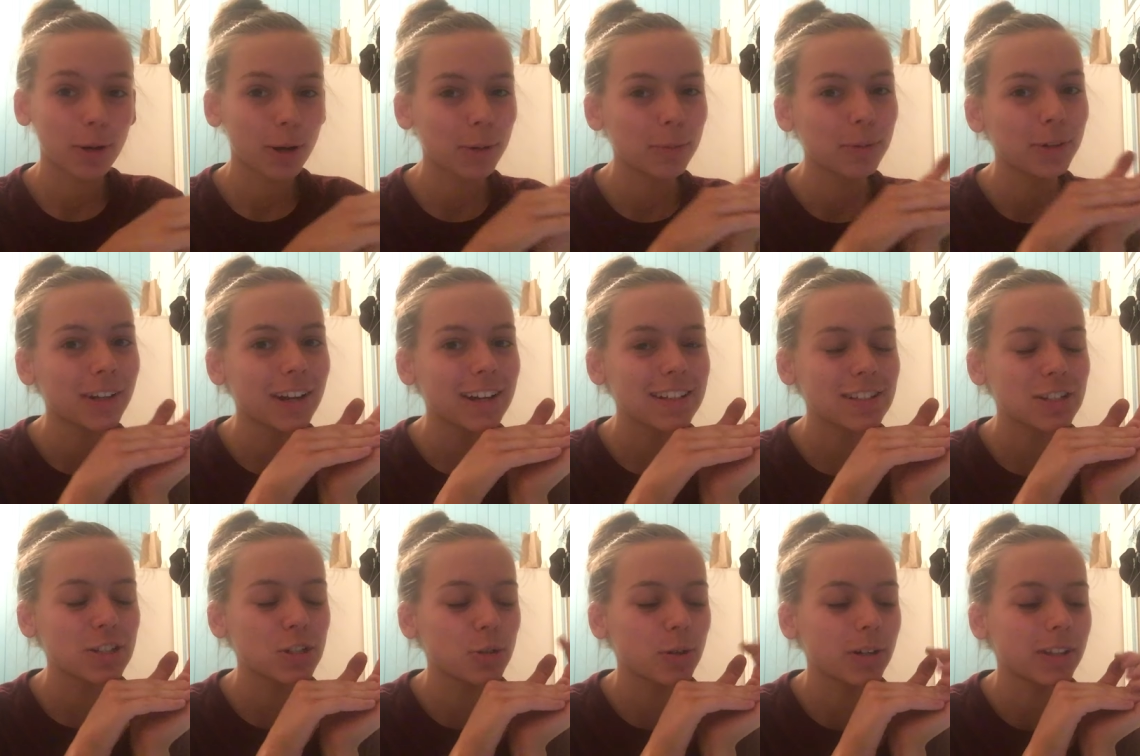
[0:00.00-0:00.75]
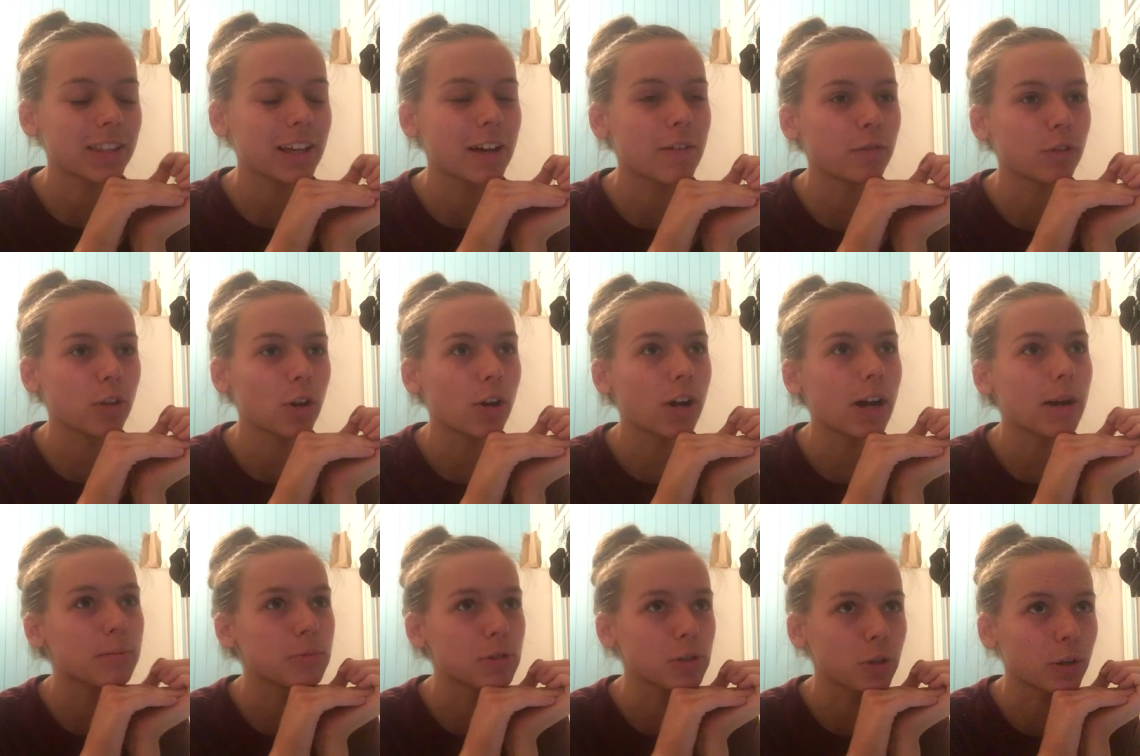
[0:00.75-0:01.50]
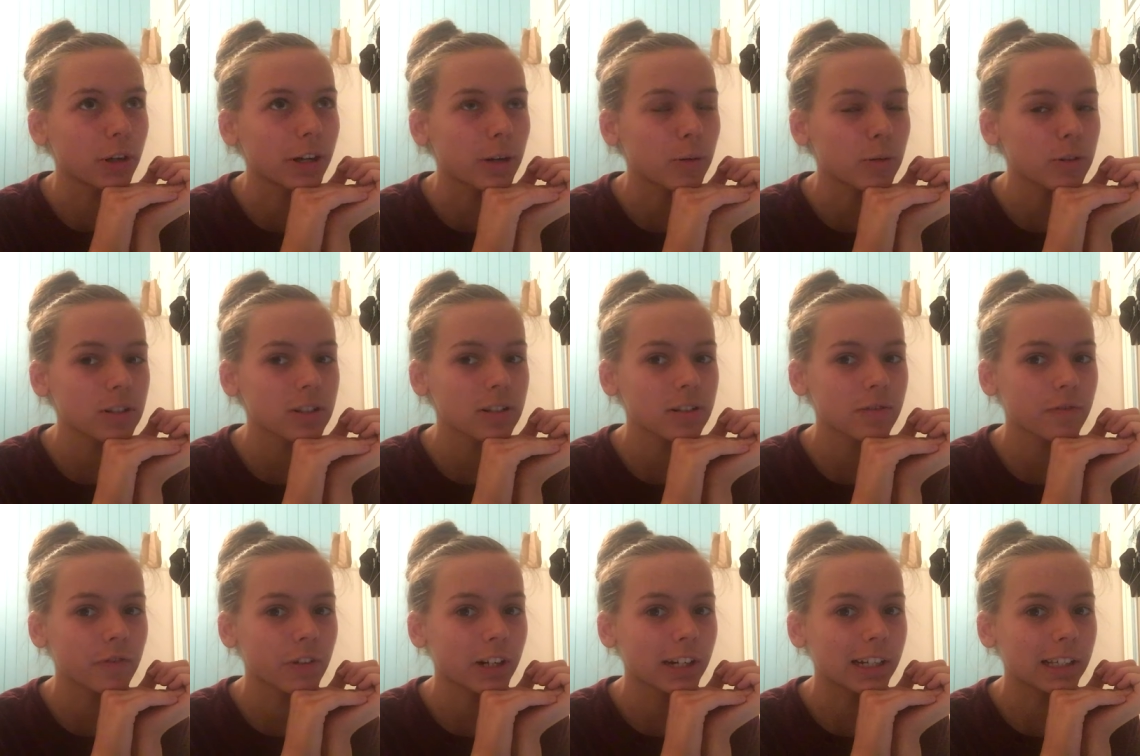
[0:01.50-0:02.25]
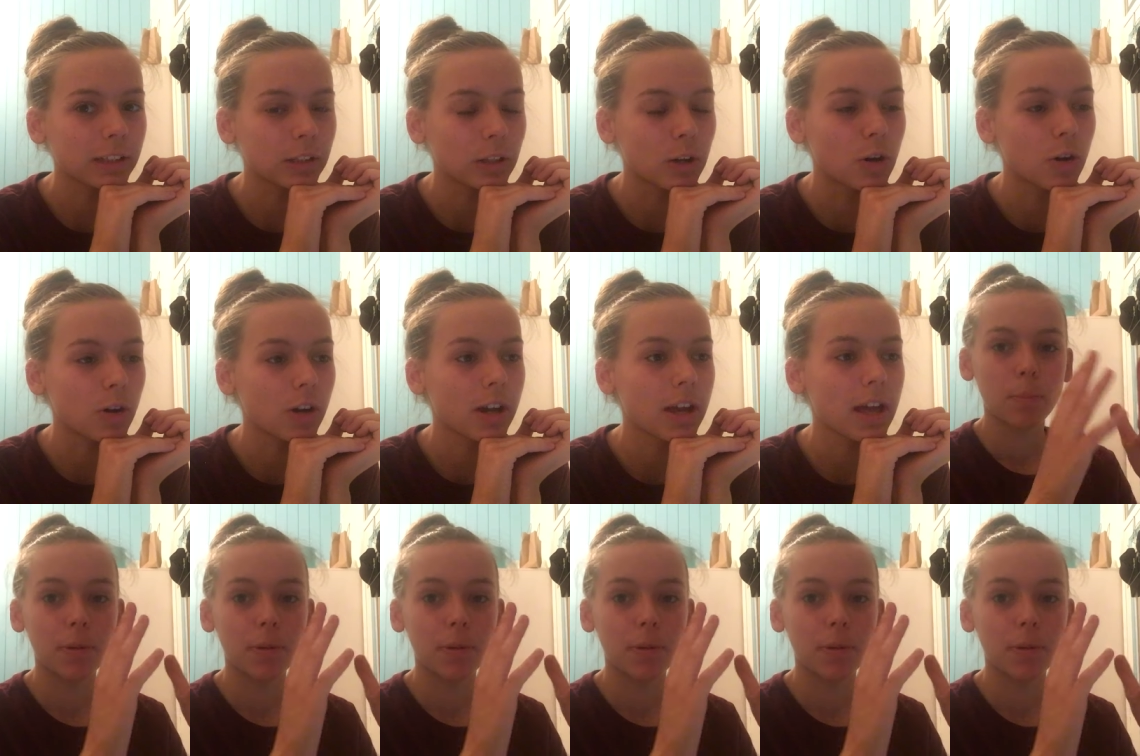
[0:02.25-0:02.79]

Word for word: I hope you guys enjoyed that vlog. I'm sorry it wasn't very long,